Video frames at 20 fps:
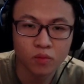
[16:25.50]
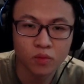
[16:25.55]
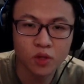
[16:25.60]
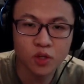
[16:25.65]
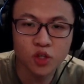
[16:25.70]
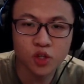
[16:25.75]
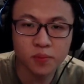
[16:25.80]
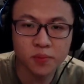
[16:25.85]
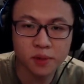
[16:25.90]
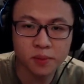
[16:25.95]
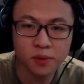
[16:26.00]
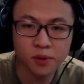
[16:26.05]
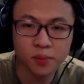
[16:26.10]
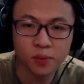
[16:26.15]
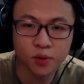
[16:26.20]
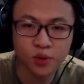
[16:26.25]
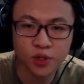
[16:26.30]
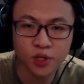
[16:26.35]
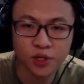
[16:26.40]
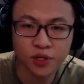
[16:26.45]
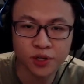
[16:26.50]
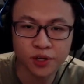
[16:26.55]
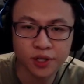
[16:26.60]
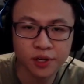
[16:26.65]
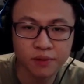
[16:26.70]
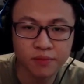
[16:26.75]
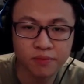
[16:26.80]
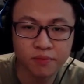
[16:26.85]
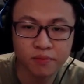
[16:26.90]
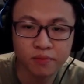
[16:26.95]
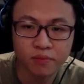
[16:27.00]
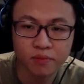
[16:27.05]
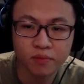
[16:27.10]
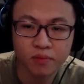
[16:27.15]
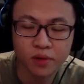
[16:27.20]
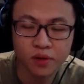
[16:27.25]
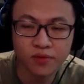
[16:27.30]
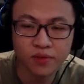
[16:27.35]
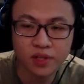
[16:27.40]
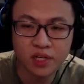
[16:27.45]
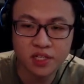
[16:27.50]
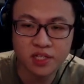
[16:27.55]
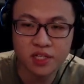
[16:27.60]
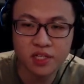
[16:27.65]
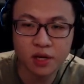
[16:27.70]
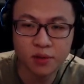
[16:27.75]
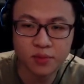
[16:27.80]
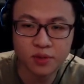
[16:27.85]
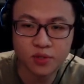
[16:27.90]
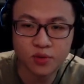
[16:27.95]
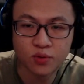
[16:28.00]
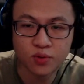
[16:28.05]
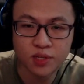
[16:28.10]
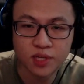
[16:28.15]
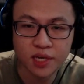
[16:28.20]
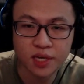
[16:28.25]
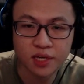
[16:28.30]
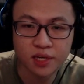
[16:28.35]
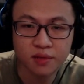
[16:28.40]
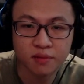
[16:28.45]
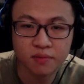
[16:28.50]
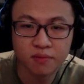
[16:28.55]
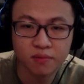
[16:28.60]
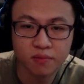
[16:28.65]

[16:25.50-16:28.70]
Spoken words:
This should be able to push her, right? If it doesn't, I'll be so sad.